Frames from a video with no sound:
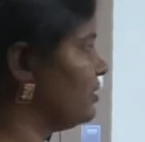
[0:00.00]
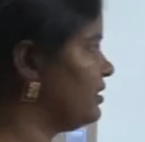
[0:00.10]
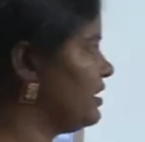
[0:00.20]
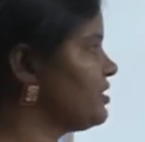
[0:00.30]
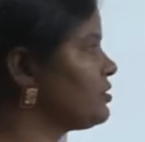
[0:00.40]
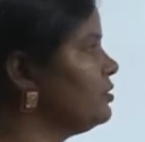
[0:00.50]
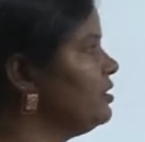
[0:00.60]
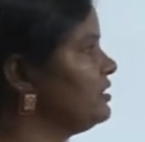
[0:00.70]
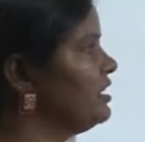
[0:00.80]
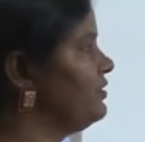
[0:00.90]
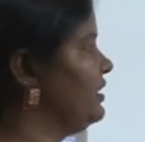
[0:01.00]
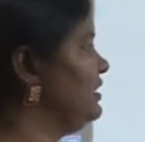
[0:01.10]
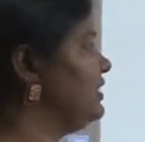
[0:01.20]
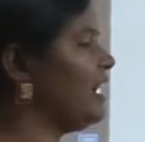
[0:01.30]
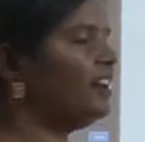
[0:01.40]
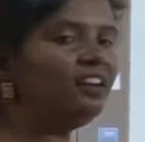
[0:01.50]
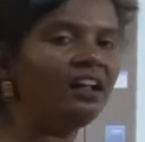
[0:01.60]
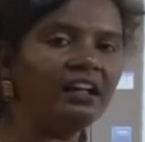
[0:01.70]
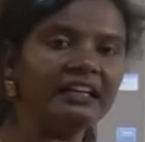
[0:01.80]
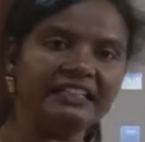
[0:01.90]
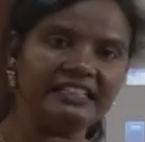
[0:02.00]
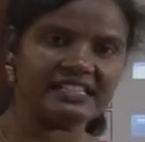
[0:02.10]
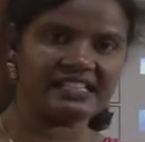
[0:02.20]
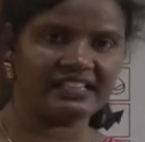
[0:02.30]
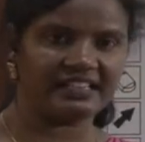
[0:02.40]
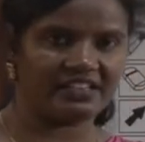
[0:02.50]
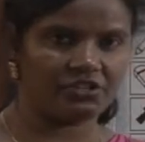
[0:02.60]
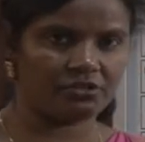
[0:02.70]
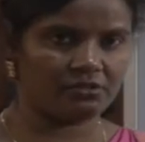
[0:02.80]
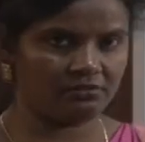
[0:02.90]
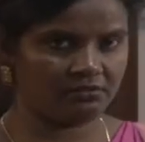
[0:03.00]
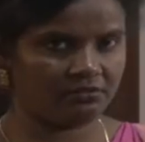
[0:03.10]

there is no other way than incineration.